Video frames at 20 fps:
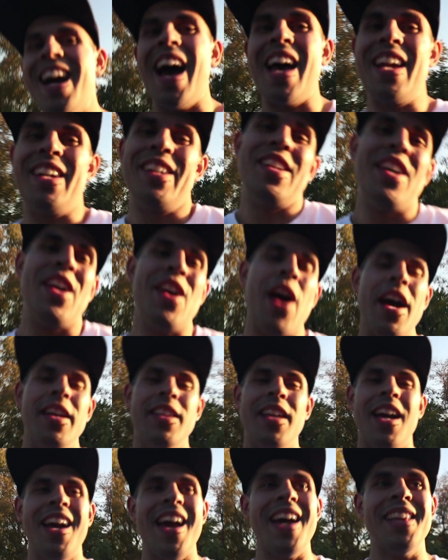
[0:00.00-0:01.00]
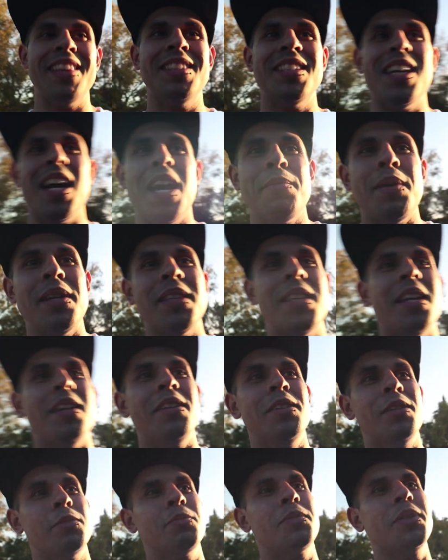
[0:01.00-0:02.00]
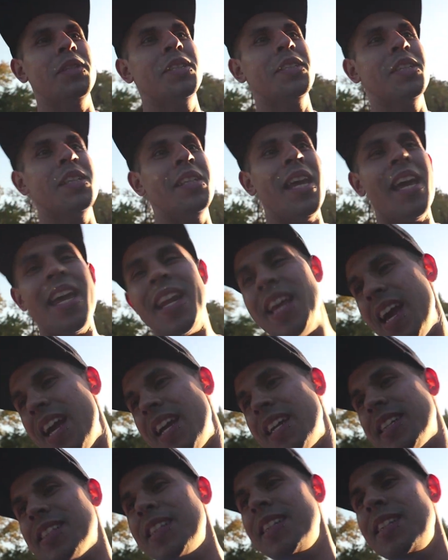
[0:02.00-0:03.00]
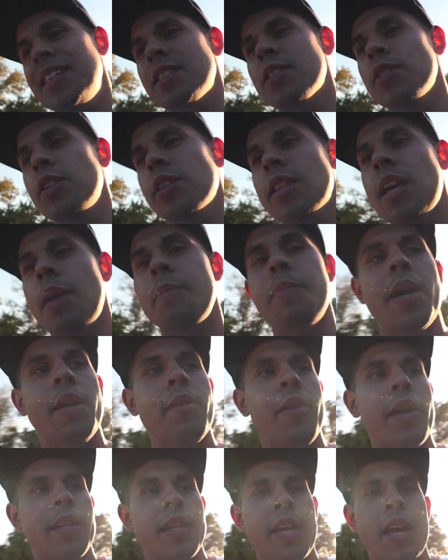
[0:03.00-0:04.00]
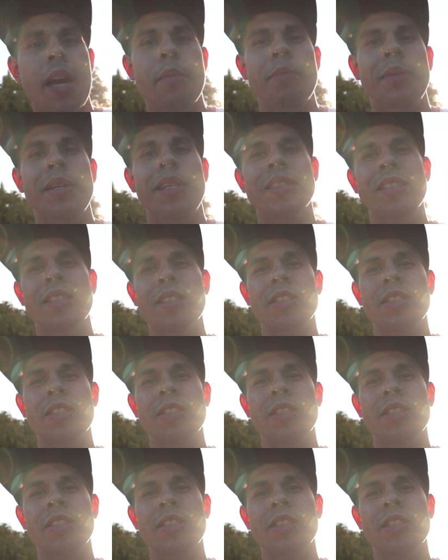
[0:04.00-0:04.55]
don't know. At the time I thought it looked pretty good, and it actually doesn't look that bad right now, but it's